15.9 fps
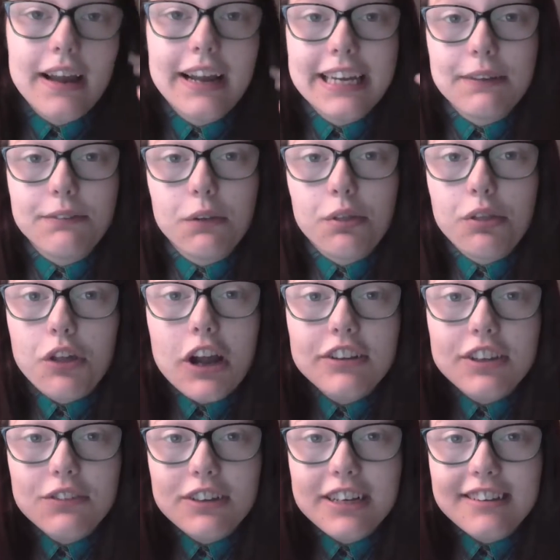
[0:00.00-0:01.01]
it and give you
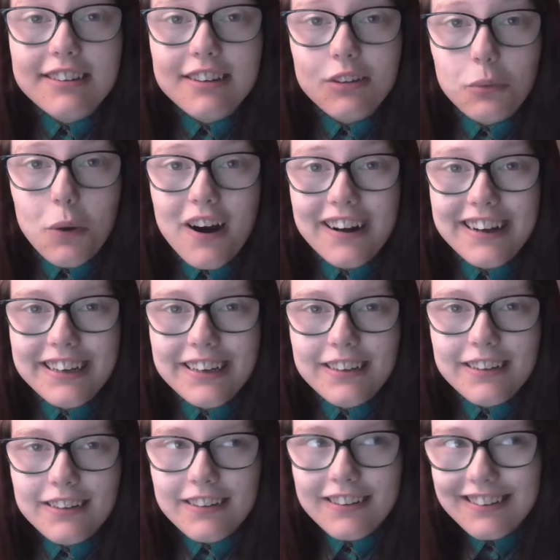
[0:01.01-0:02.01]
13 reasons why
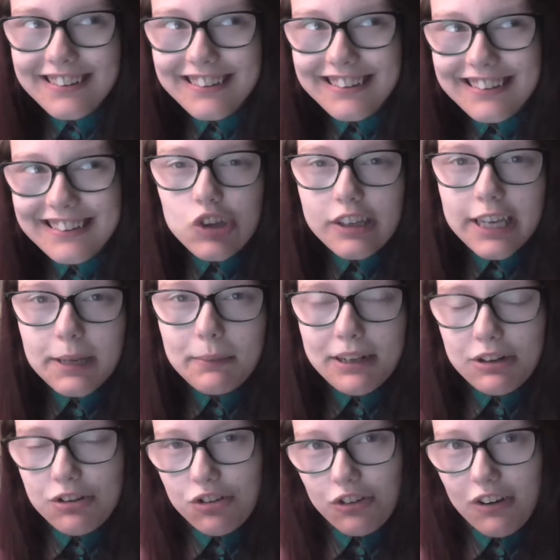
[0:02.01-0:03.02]
you should keep
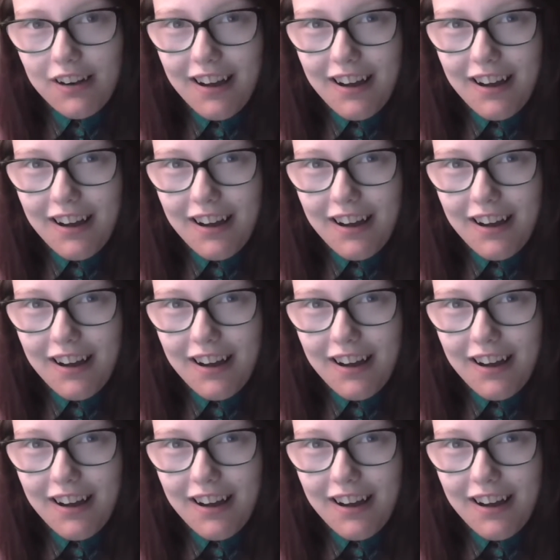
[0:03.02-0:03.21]
literature